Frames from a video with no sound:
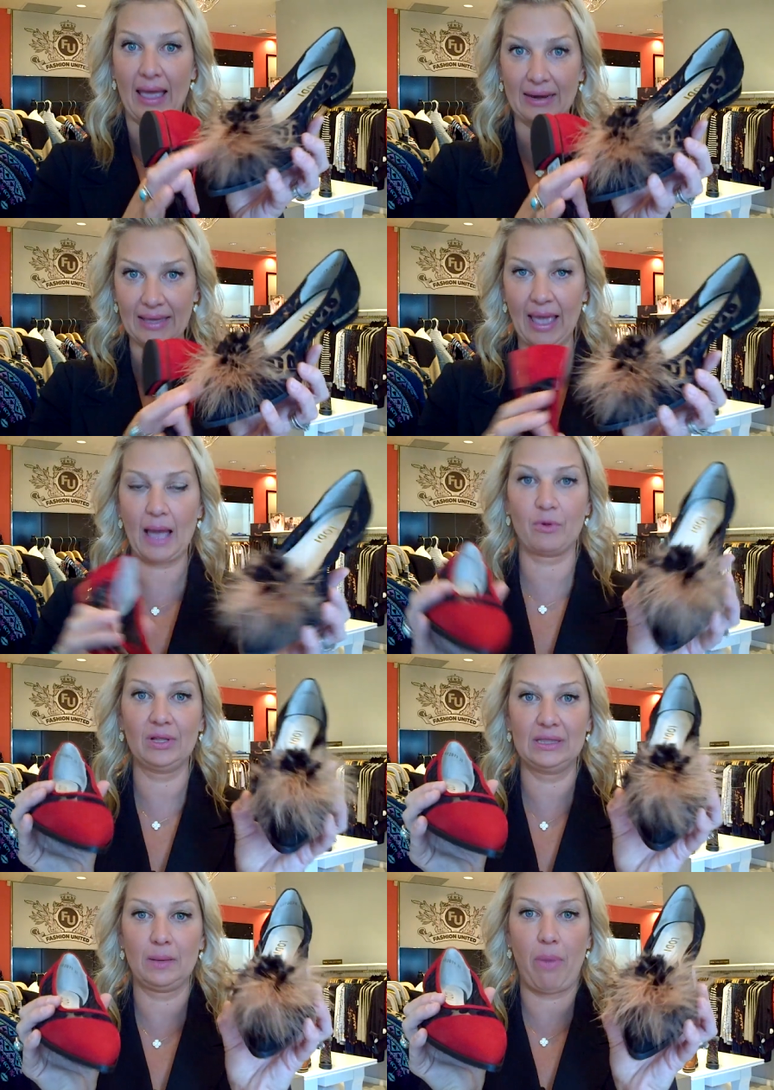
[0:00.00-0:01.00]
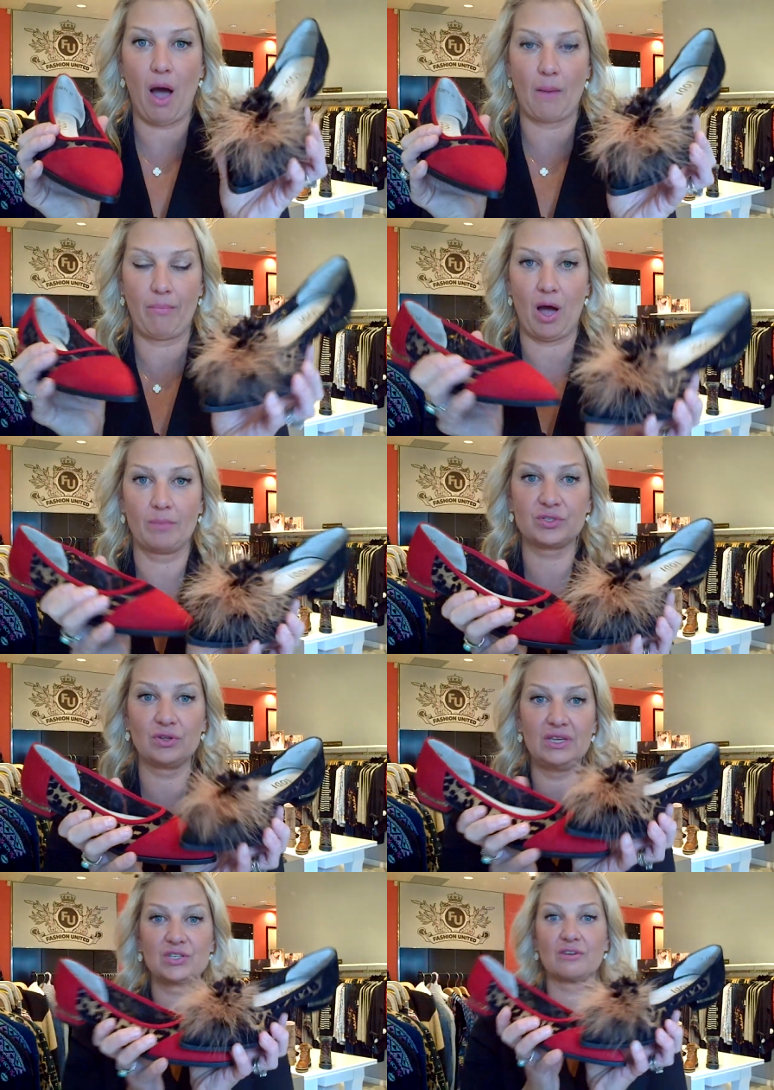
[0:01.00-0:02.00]
and camel in the pom-pom. So
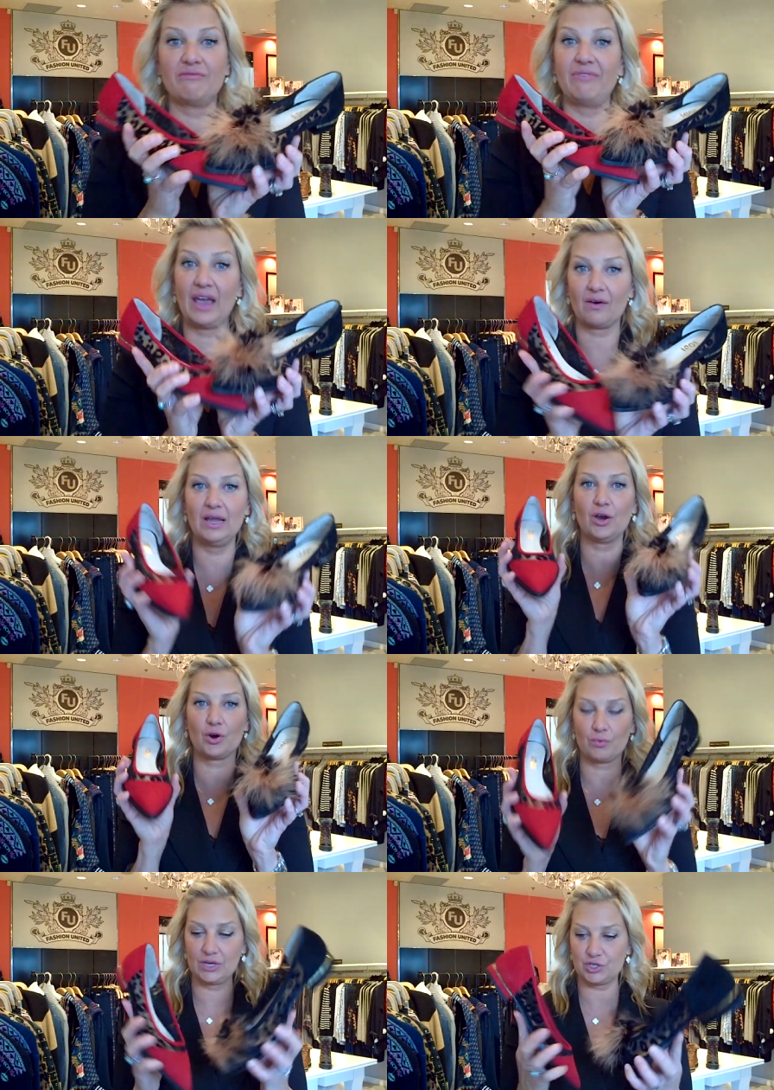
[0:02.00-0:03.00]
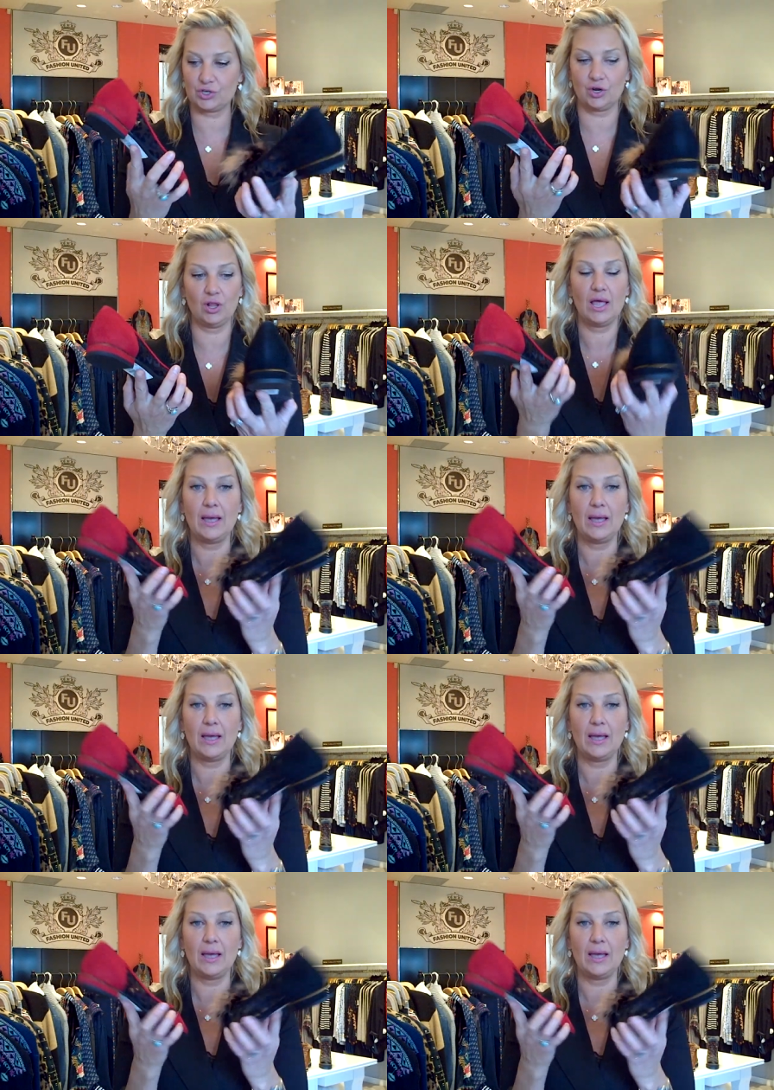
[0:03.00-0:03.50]
these are very original